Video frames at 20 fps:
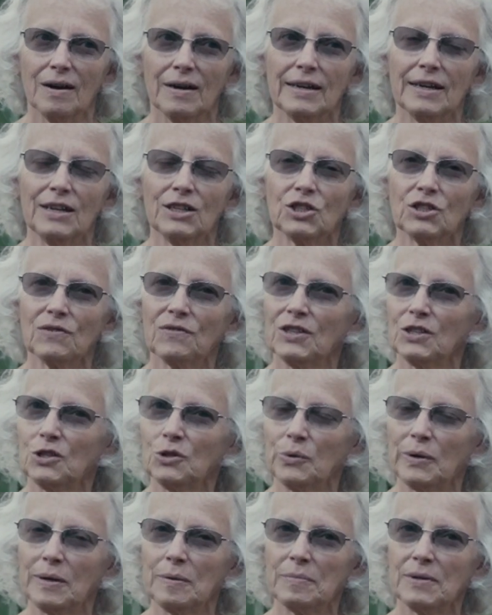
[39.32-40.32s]
Each of the
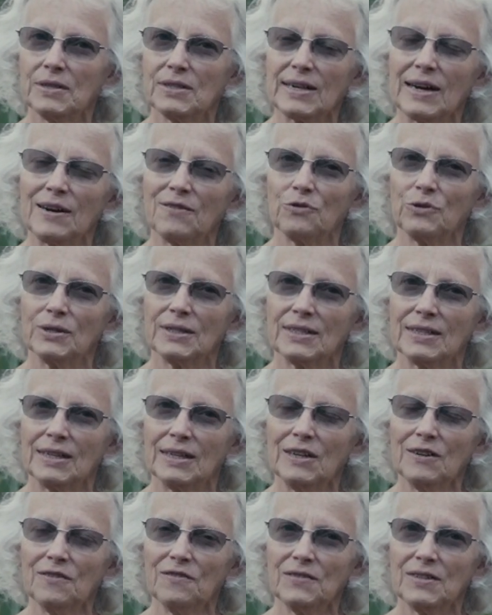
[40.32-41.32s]
treatments I've
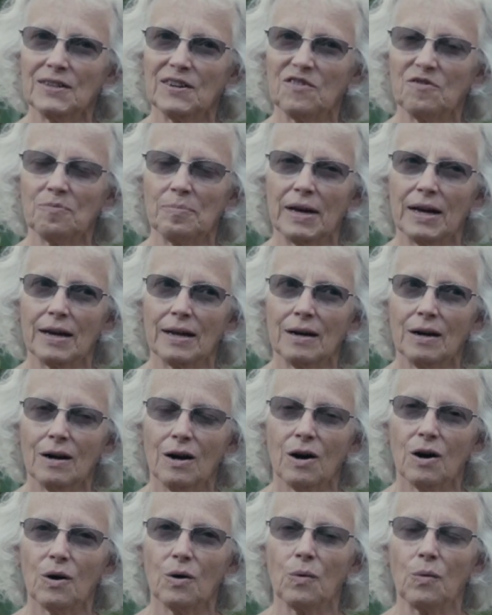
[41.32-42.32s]
received have been
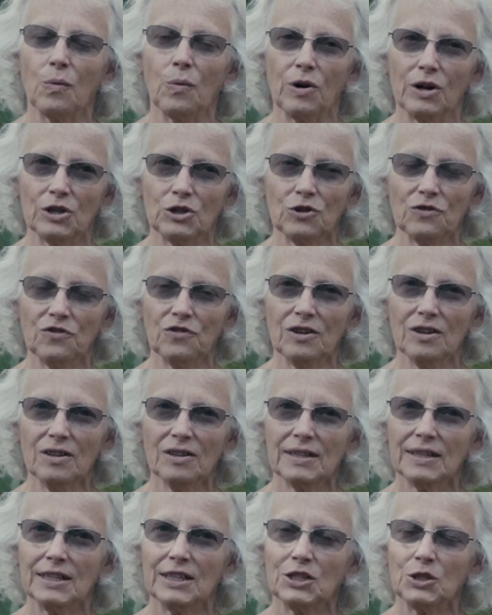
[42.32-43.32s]

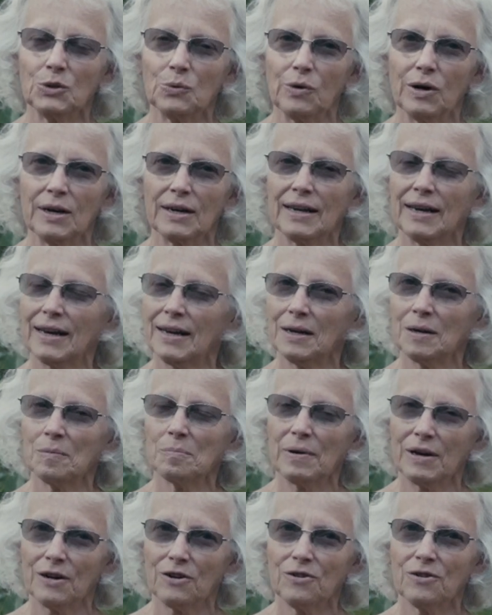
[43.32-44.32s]
wonderful, each one
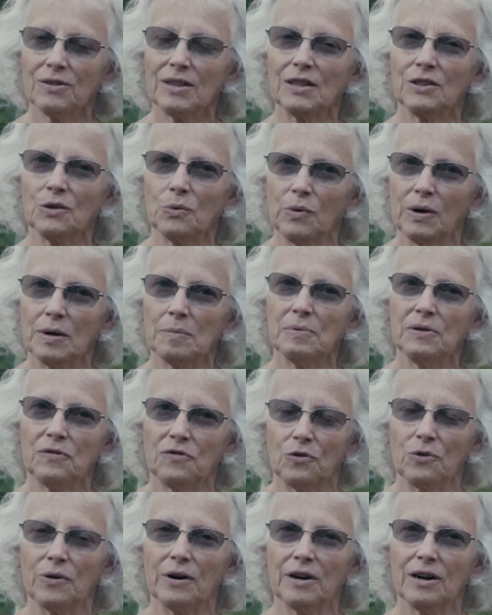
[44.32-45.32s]
getting better than the one
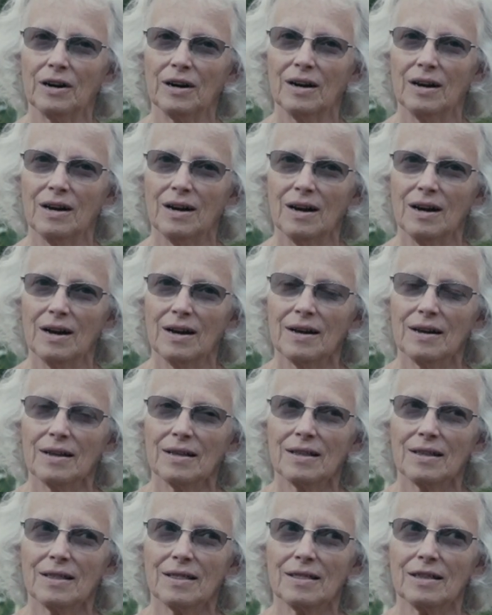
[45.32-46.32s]
before.
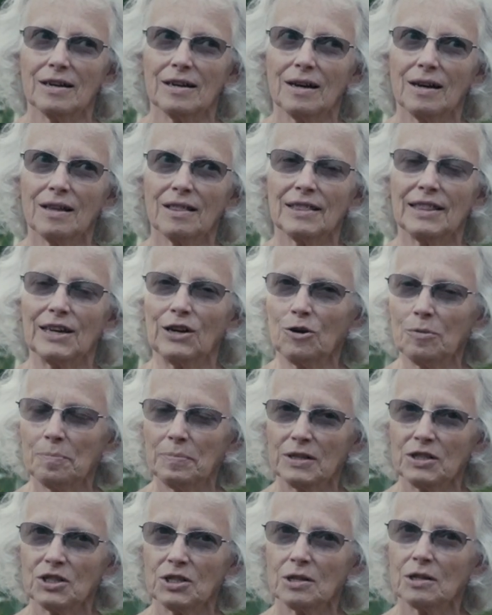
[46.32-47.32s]
The
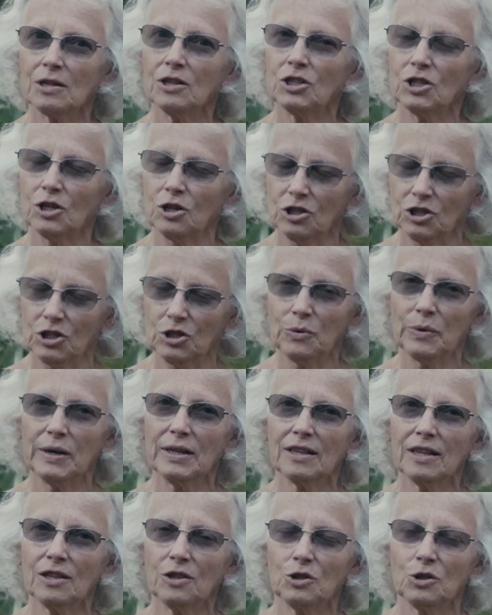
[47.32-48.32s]
therapists
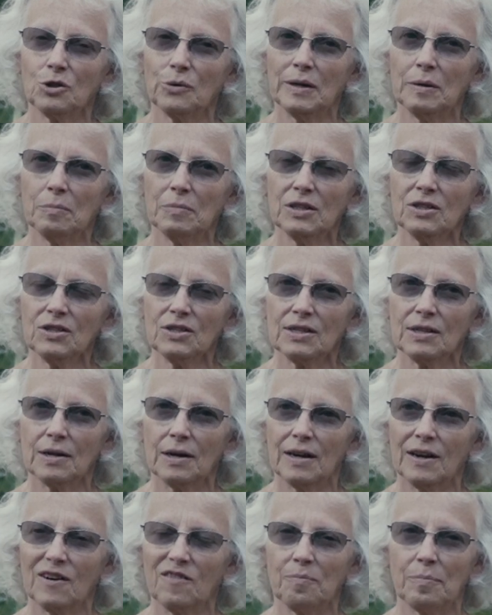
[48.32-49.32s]
doing the treatments
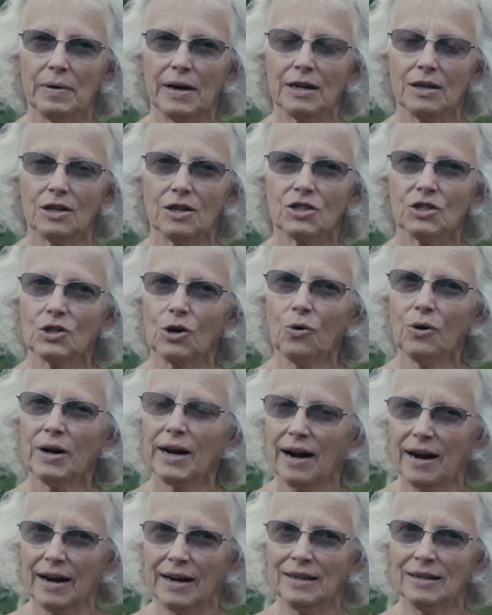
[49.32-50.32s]
have been so
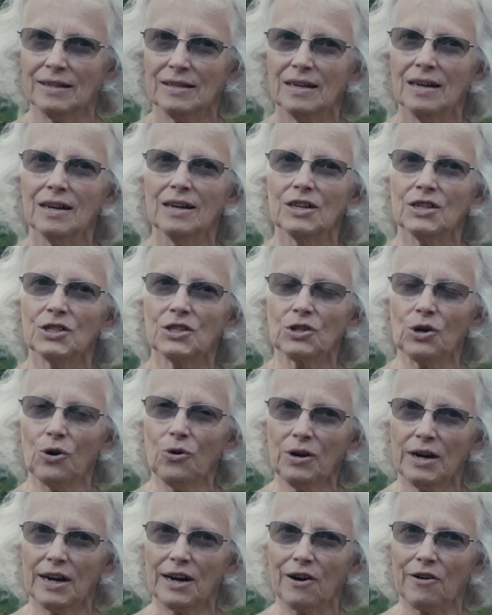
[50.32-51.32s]
kind,
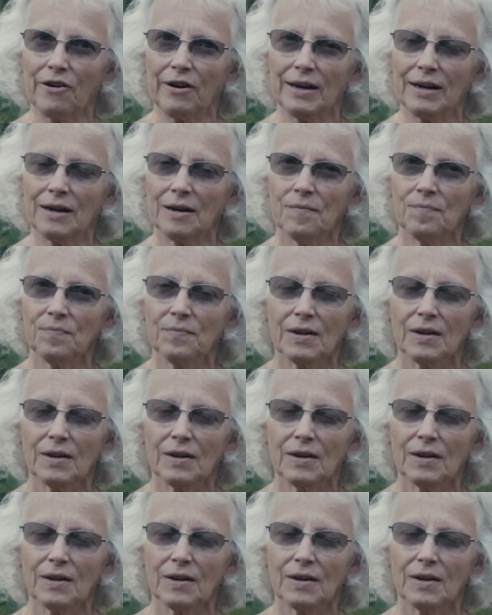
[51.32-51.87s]
so caring.